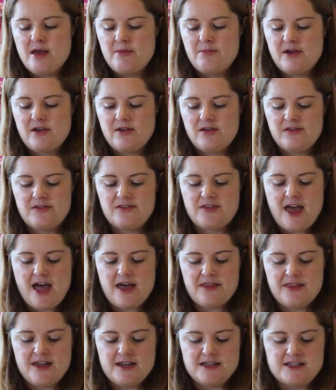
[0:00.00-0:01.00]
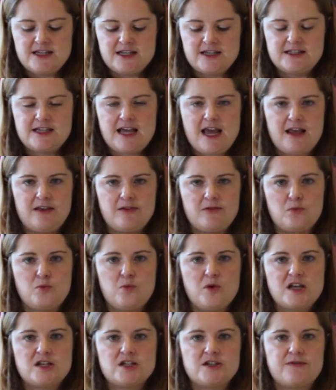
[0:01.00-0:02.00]
because that then dictates
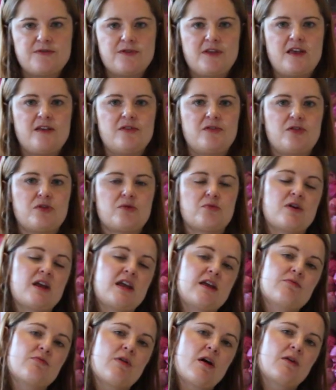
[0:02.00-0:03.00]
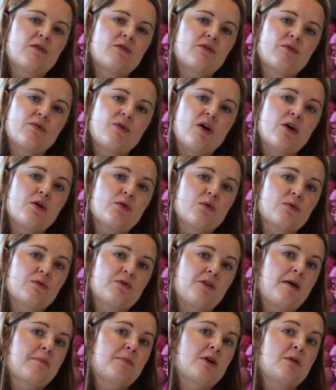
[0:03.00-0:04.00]
which of these 3 rows of
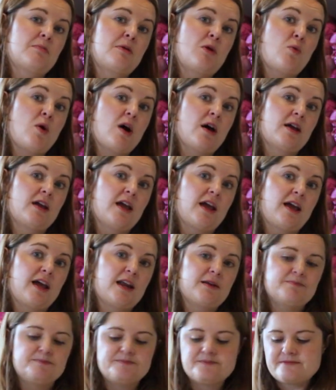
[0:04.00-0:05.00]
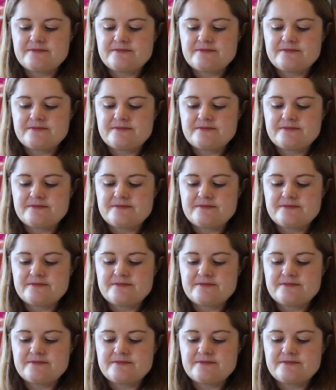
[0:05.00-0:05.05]
holes I'm going to be working in.